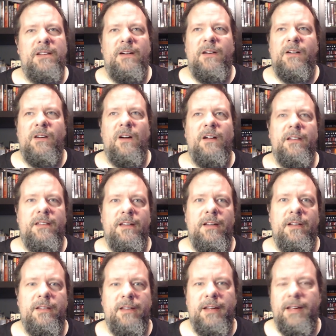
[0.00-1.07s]

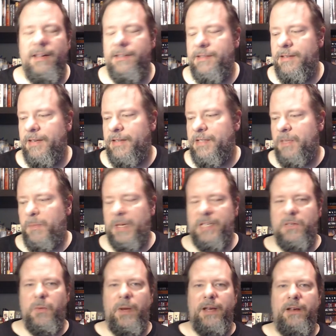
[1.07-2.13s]
content, I guess is the
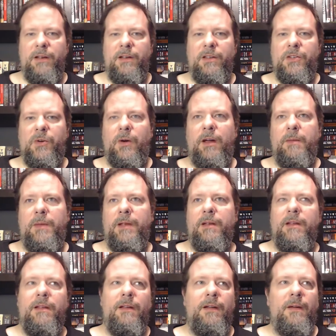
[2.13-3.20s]
best way to describe it.
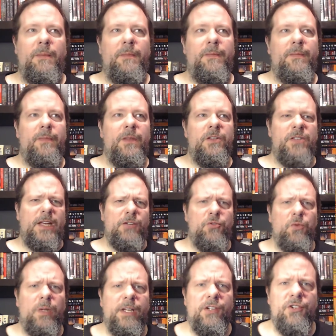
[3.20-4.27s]

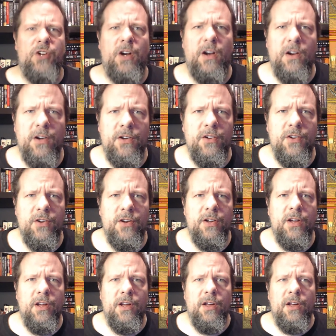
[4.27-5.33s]
Sexually charged,
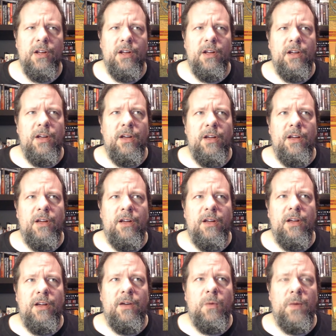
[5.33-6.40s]

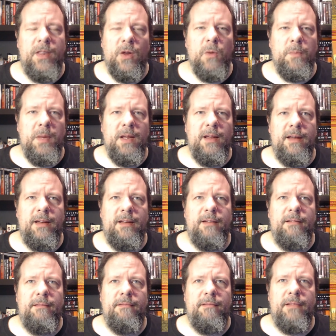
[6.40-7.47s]
without
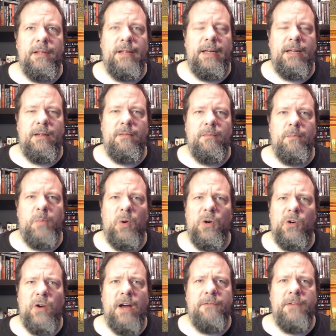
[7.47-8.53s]
being like
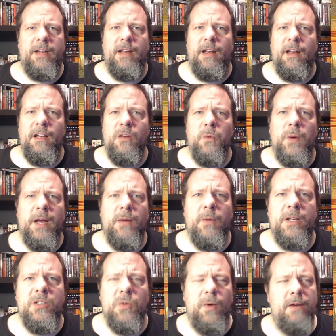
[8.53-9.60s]
pornographic in any way
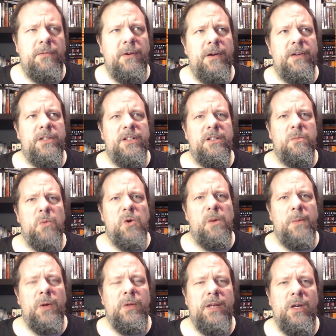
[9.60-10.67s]
whatsoever. It's just more
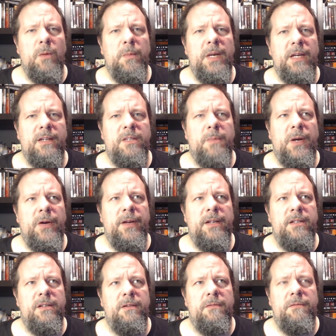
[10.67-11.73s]
about the human
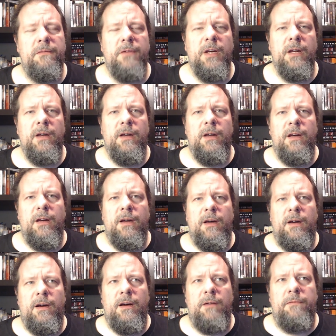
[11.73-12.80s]
experience
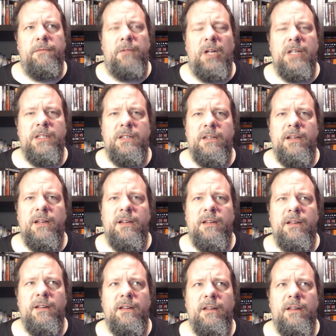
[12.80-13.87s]
of
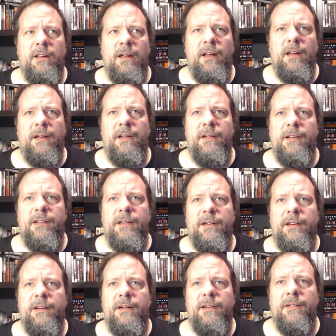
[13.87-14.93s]
lusting.
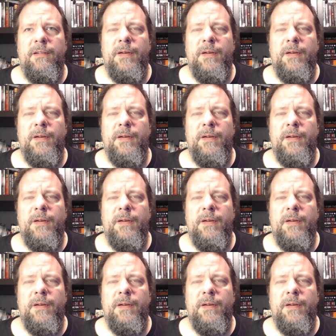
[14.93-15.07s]
And